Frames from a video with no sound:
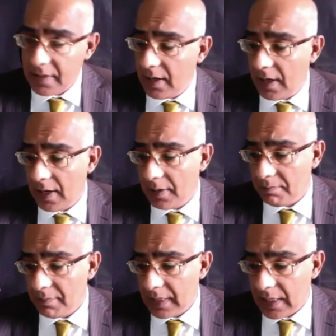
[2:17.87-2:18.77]

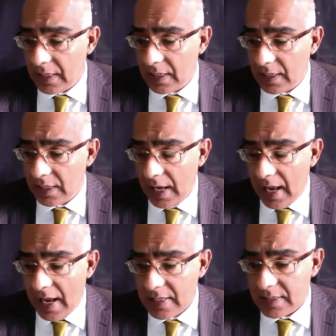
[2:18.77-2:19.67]

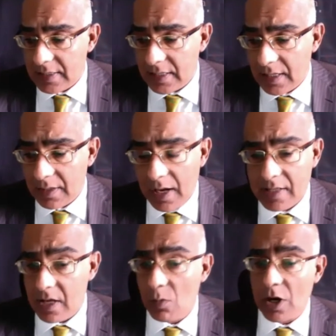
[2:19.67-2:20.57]
And I
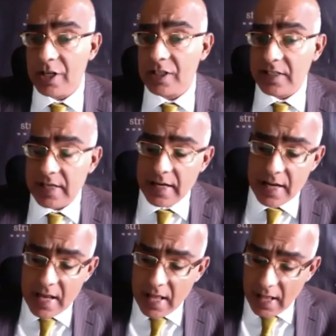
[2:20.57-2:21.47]
think we're going to see